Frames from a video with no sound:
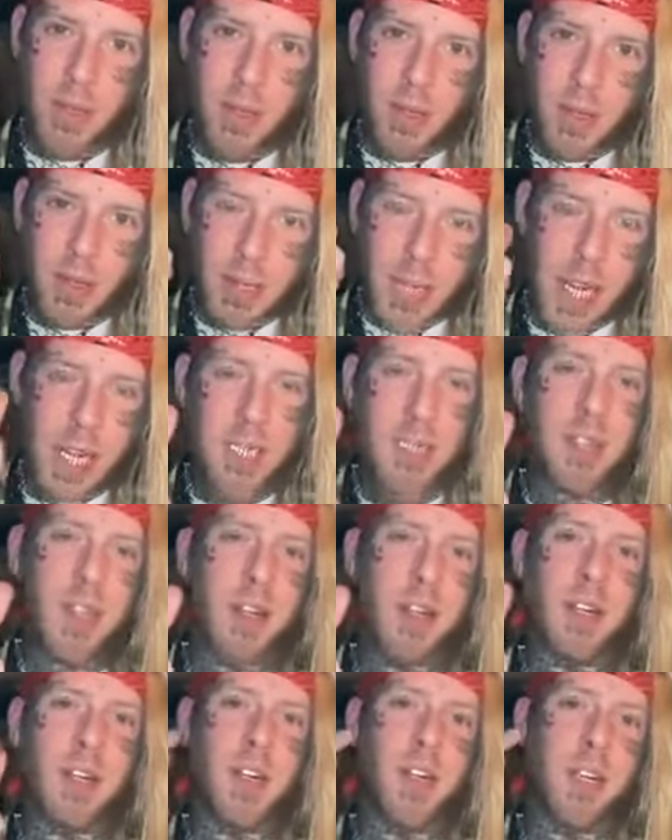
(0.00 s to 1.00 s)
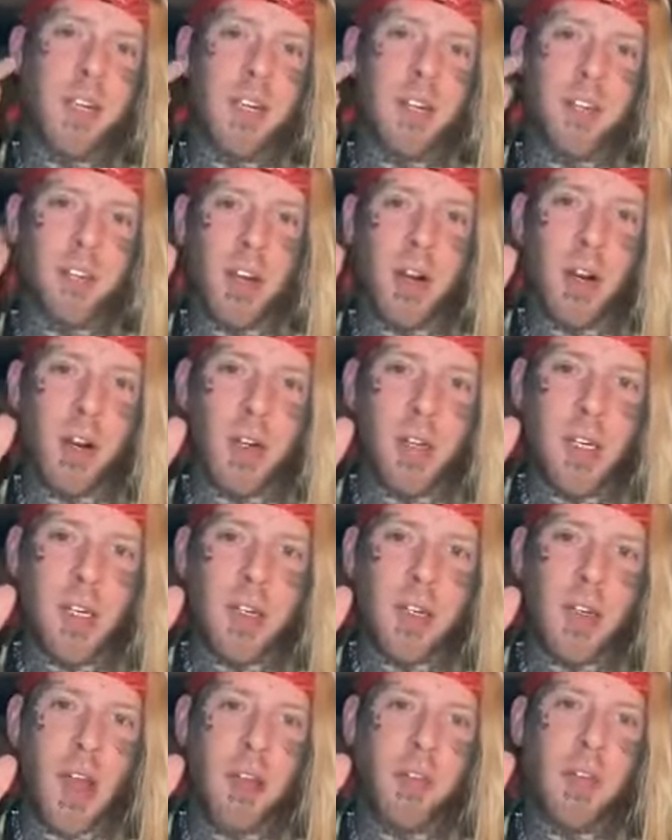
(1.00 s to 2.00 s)
late 60s, early
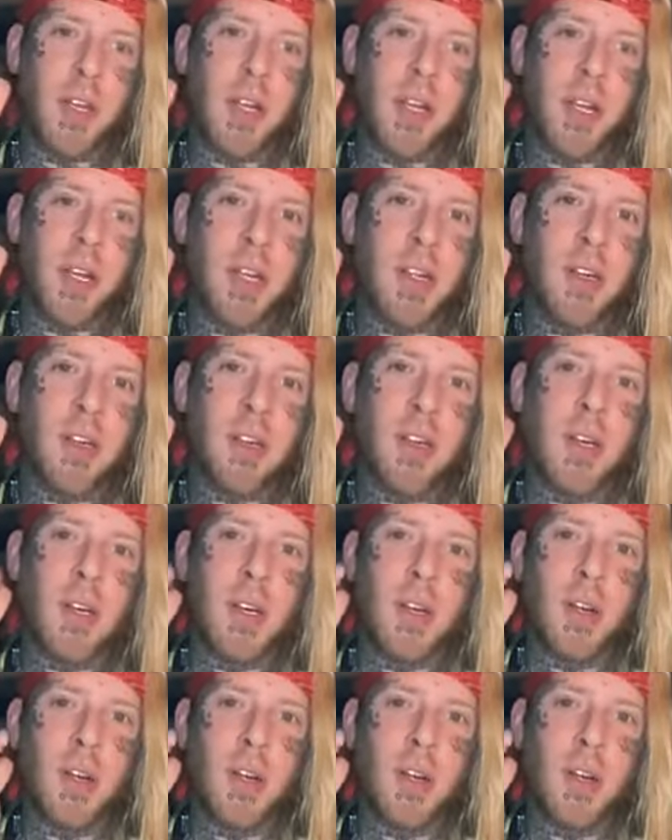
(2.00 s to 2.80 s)
70s